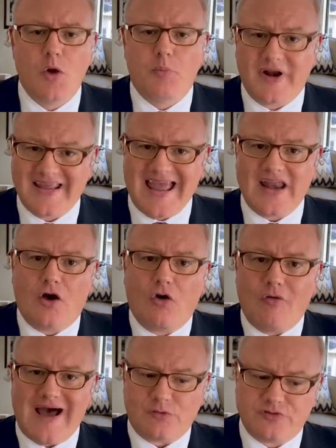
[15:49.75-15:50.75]
but again,
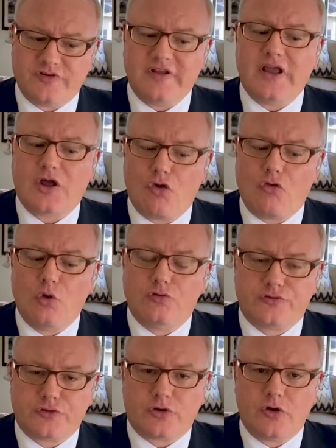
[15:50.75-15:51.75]
allows us to get
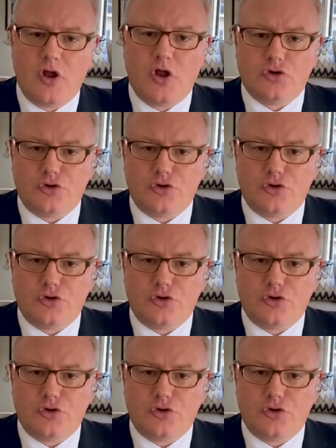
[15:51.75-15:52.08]
closer